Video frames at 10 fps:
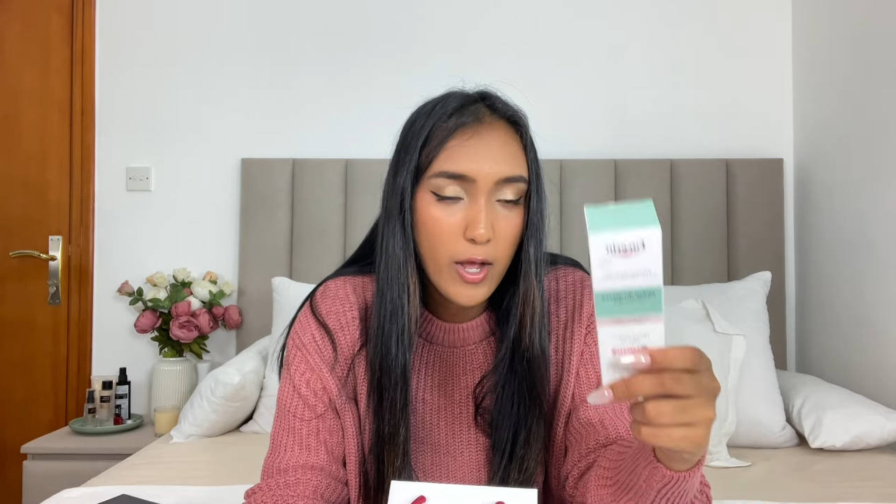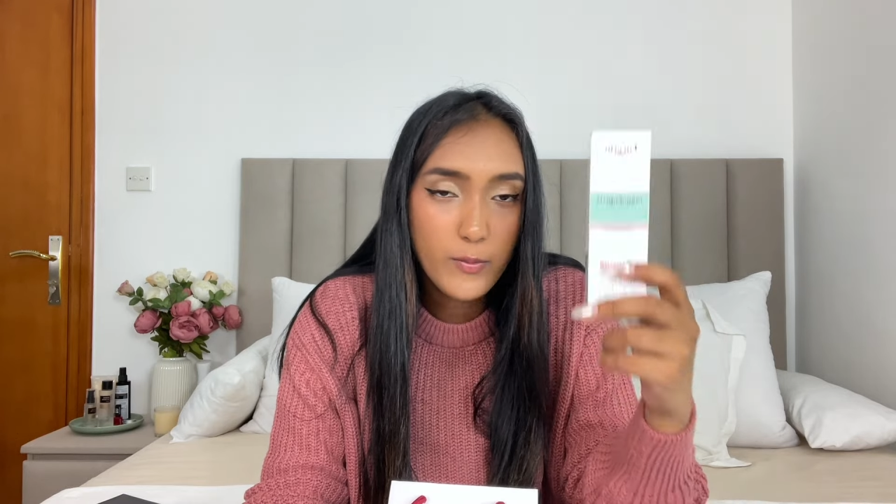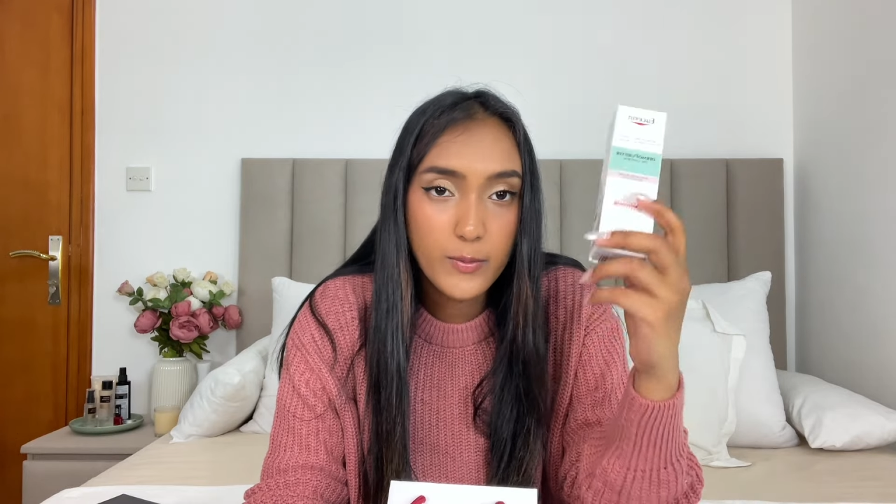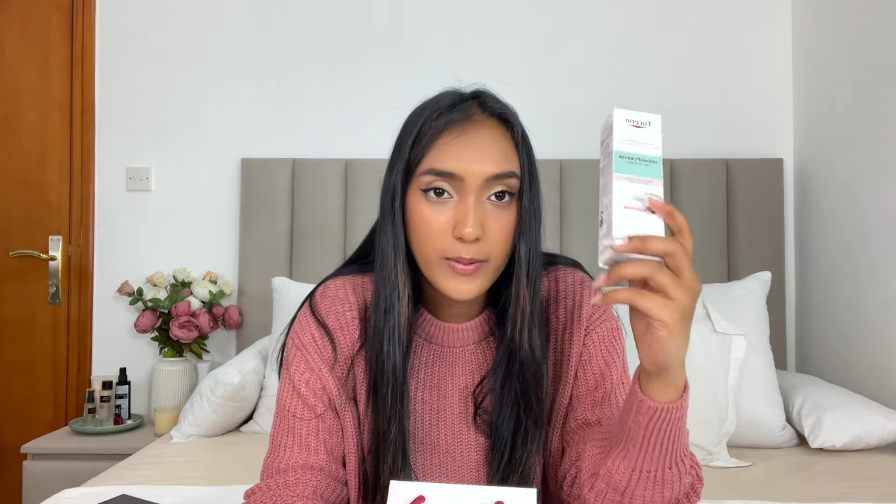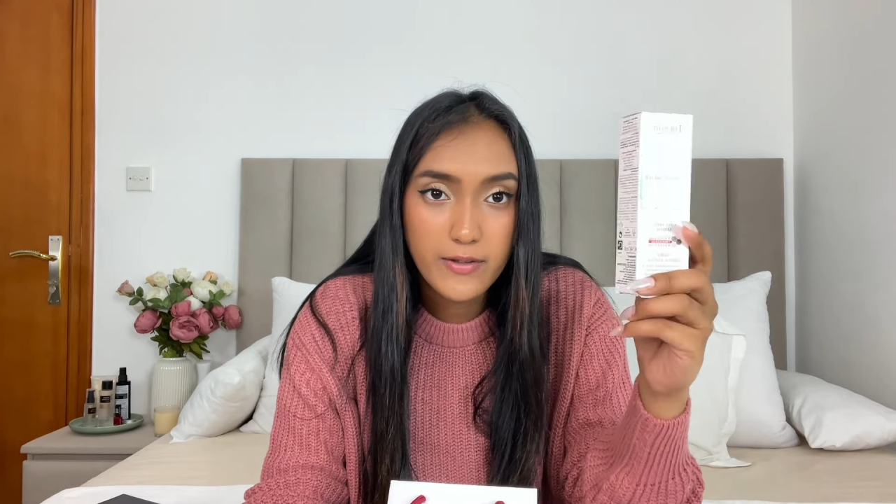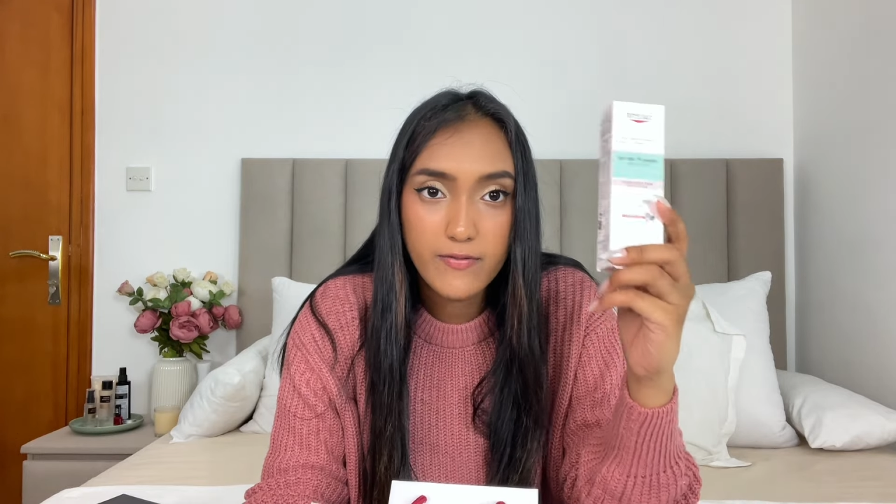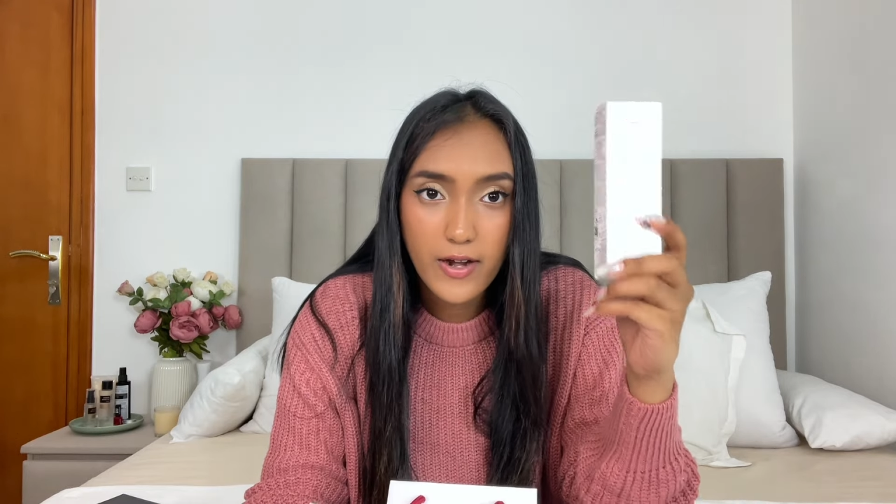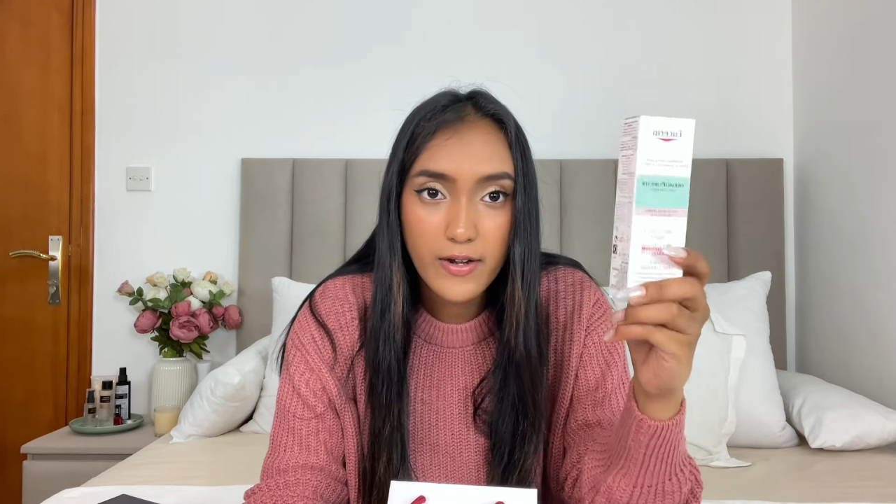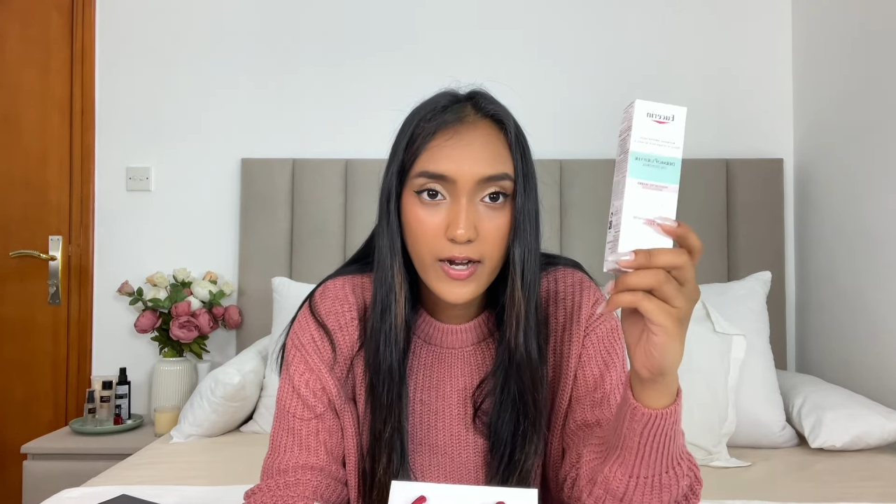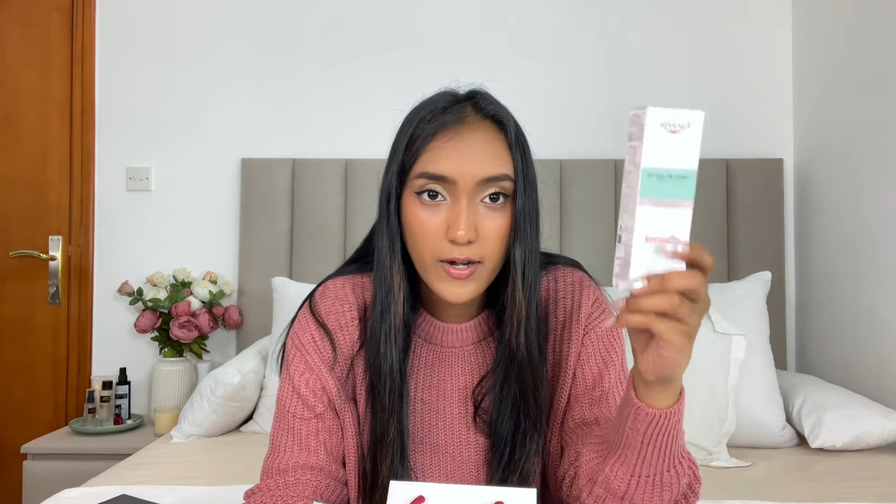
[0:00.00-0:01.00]
I would be
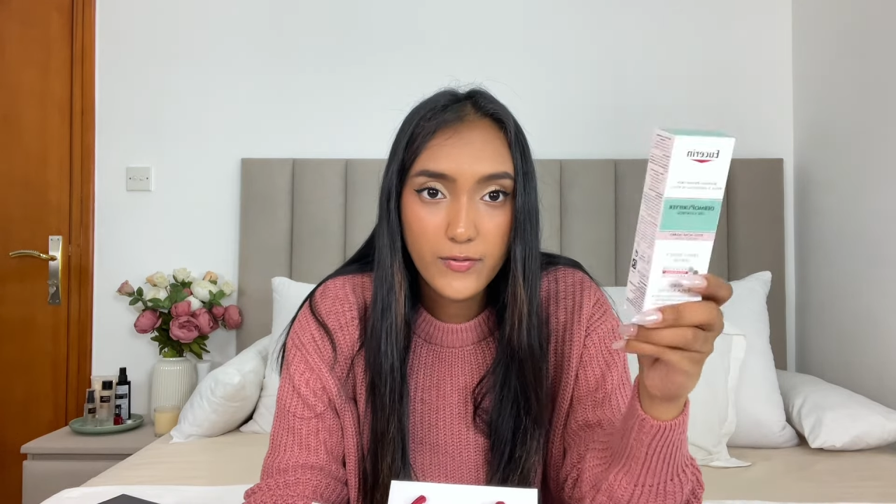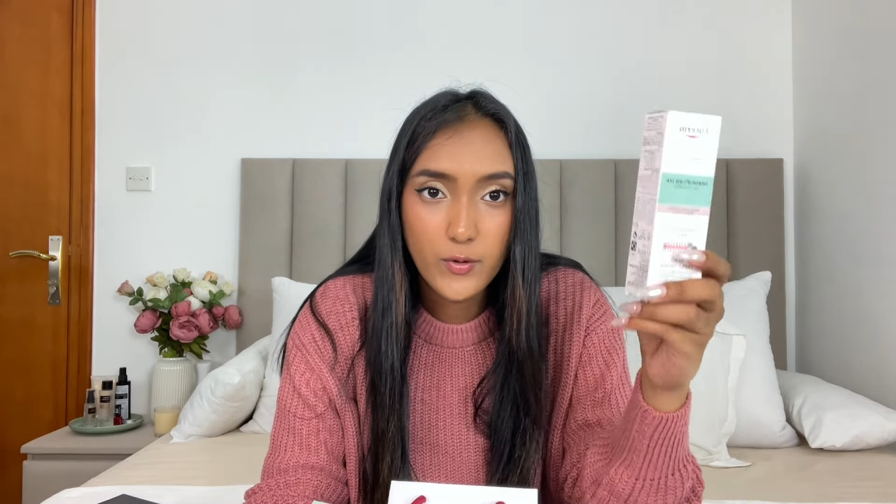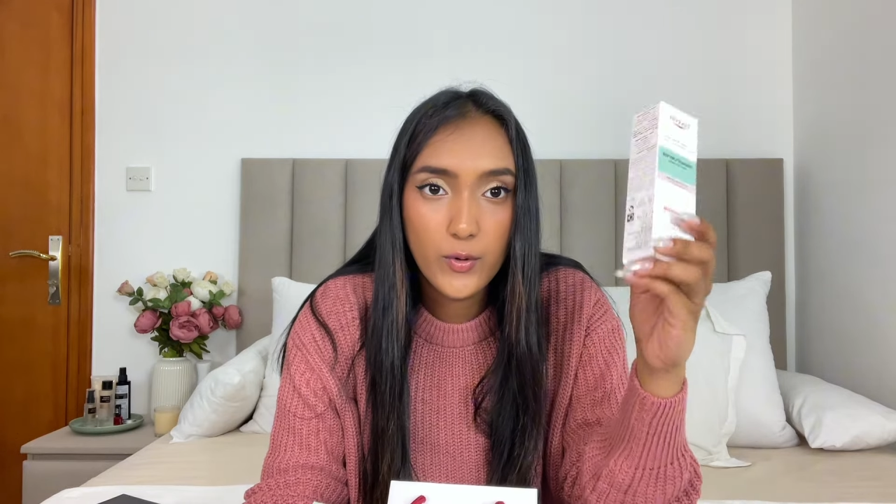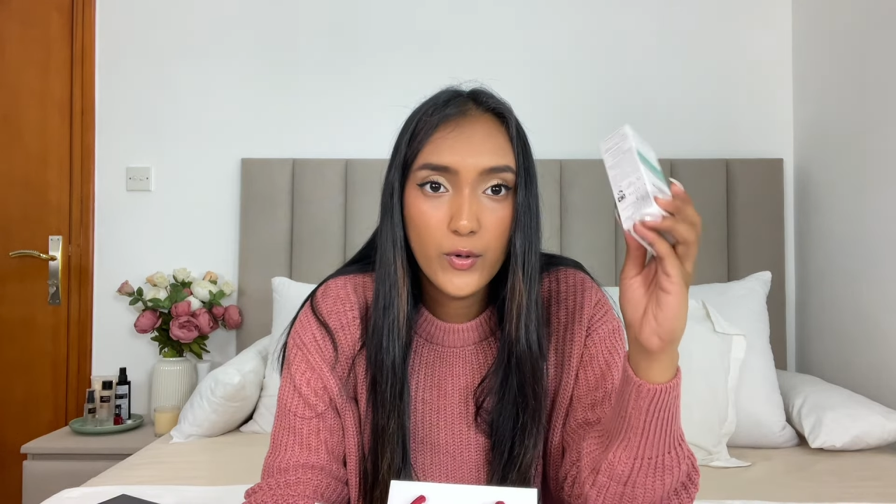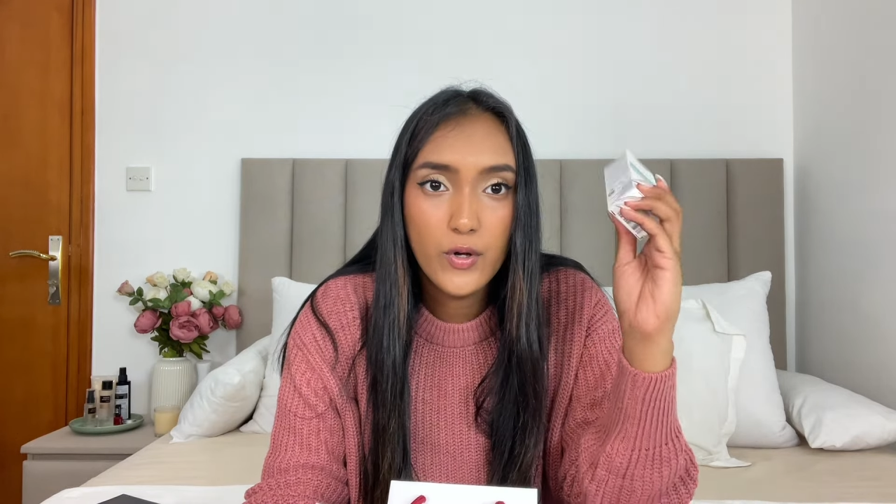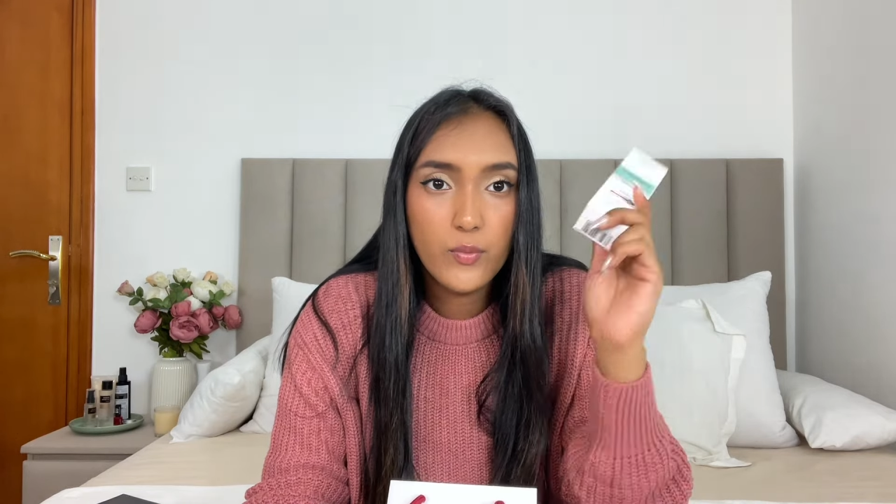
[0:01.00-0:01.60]
very careful